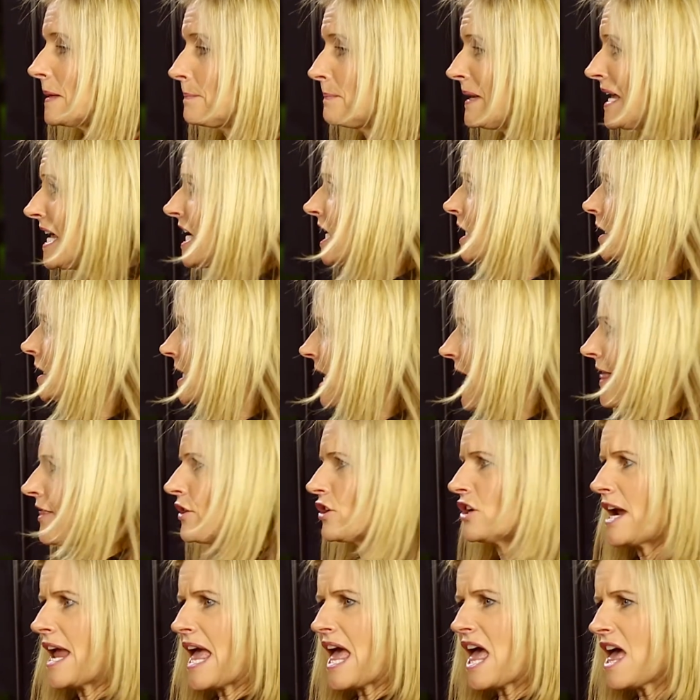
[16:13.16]
Big
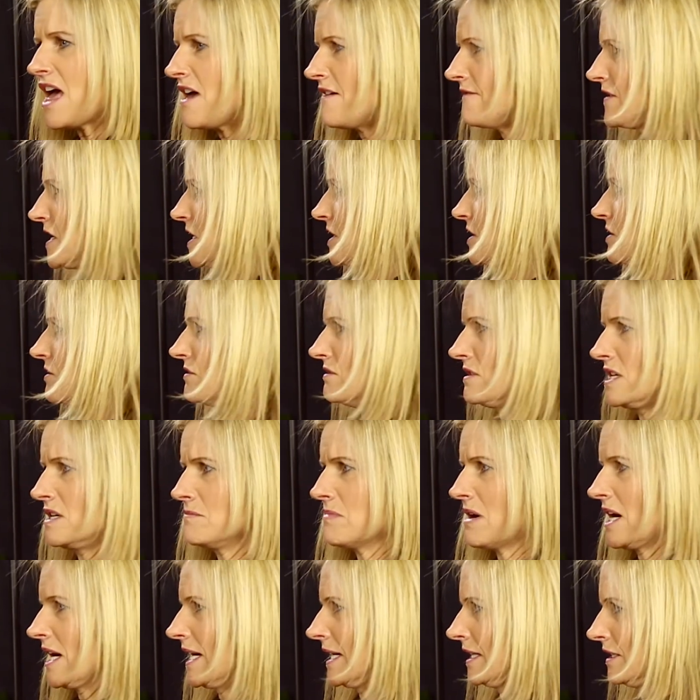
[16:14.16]
leather, heavy duty
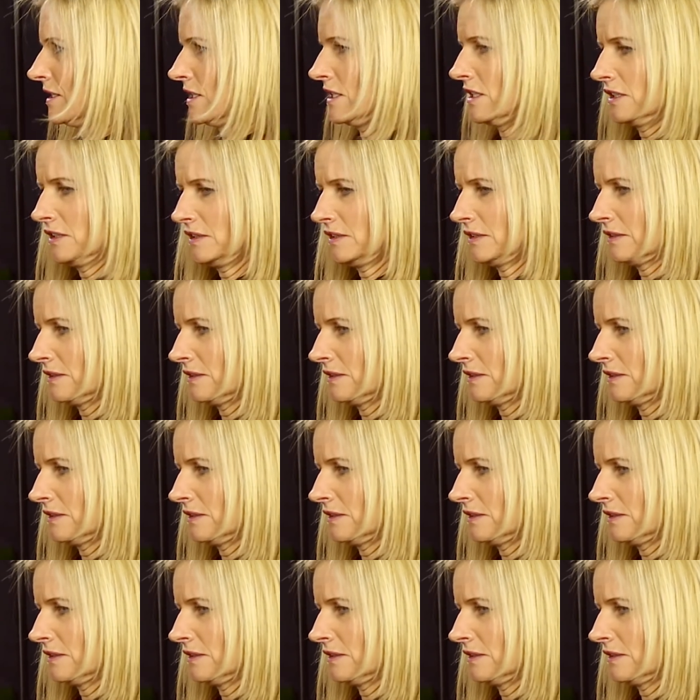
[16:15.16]
binder,